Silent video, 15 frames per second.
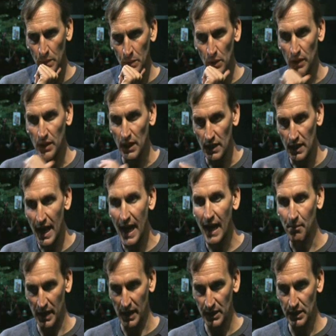So I think
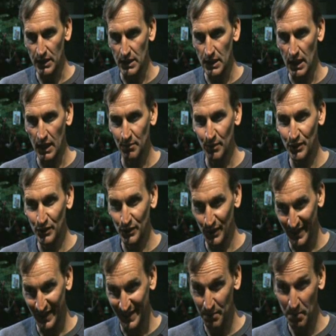that makes it timeless,
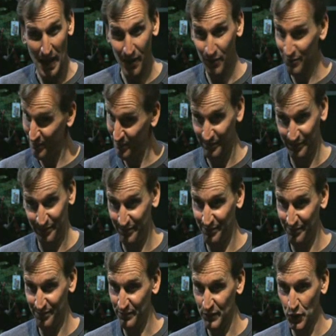that it's about
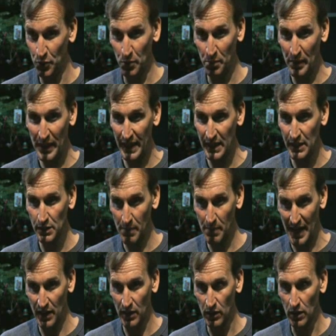human beings,
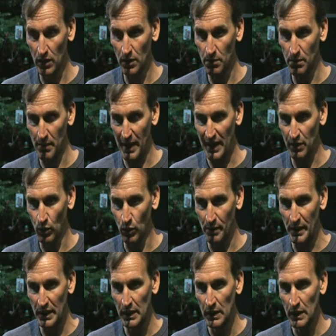men and
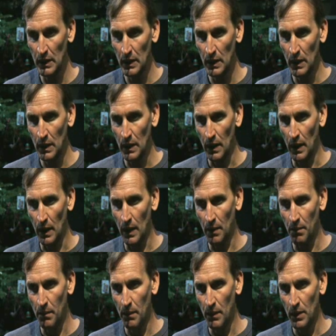women.
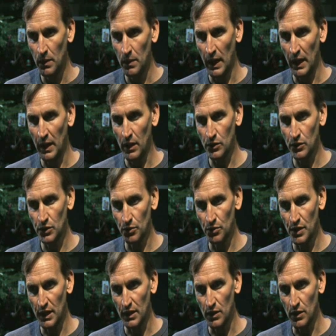And I also
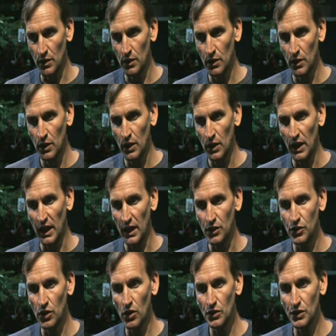think that he
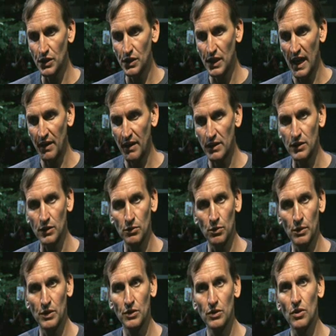draws his characters
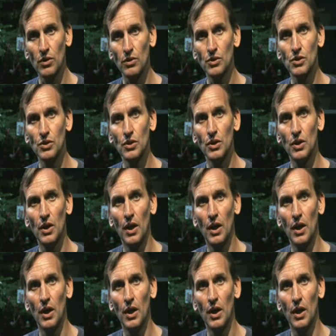with such